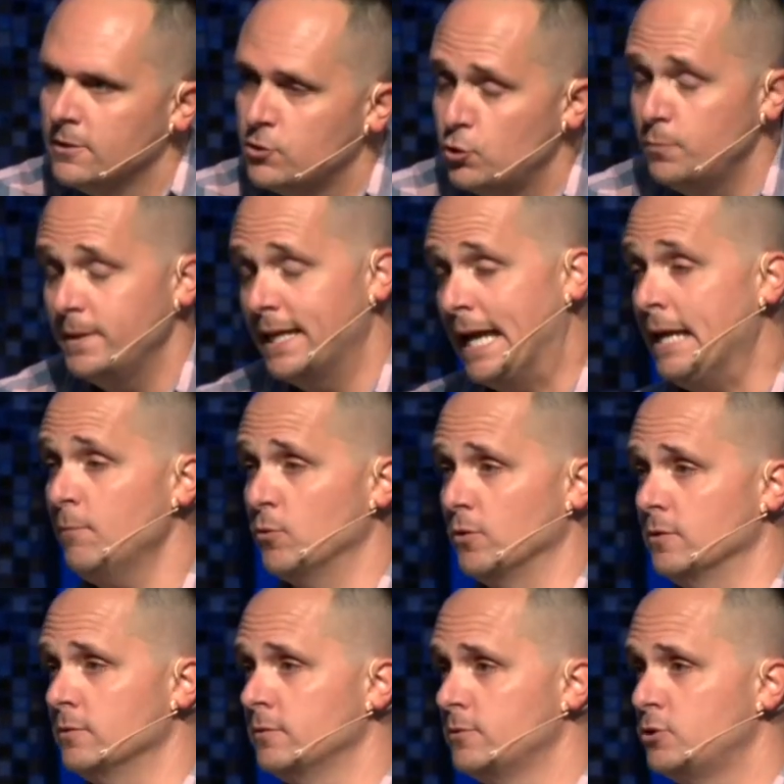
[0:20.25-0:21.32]
to be
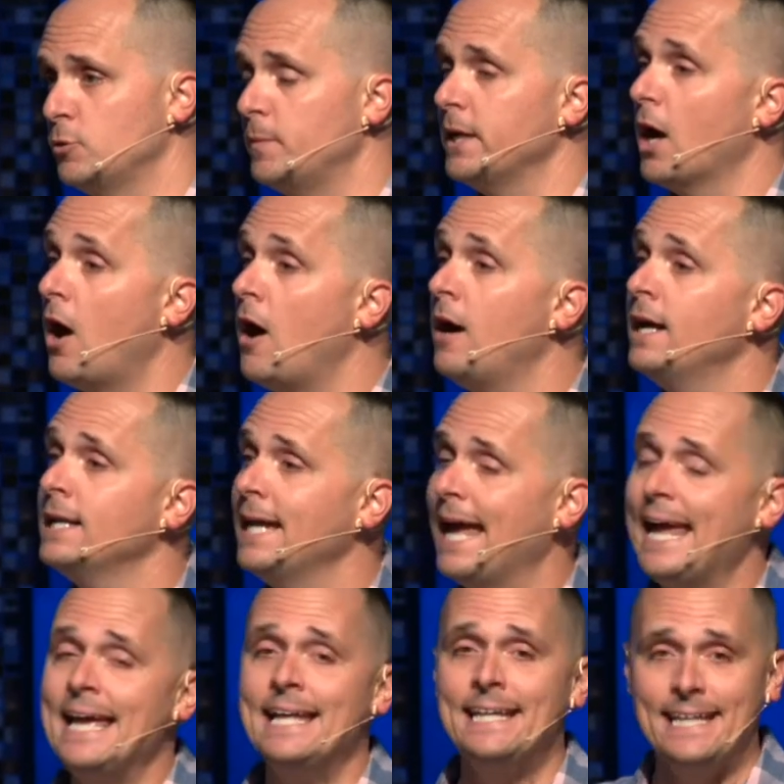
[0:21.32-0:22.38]
able to be on
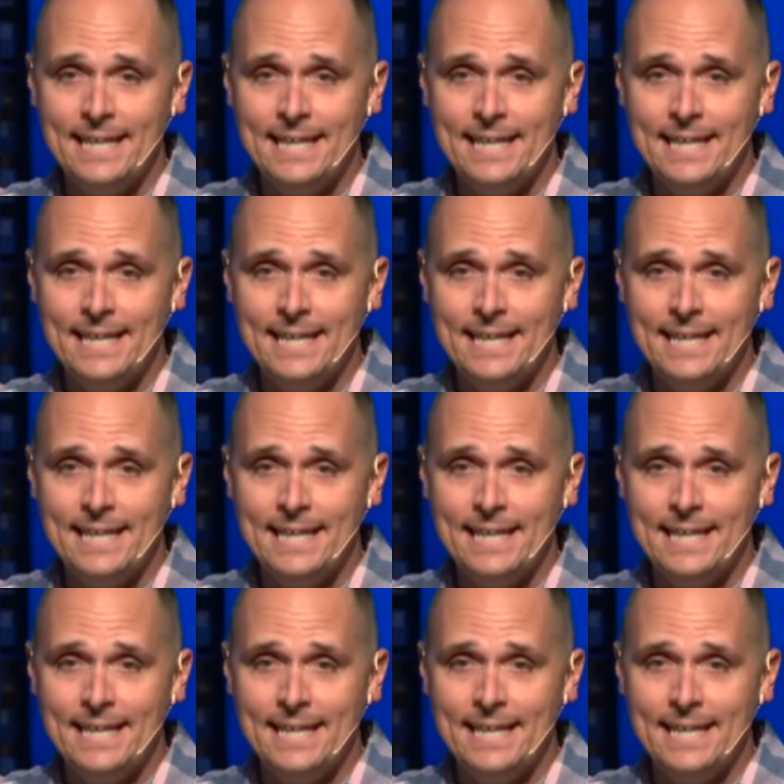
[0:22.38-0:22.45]
and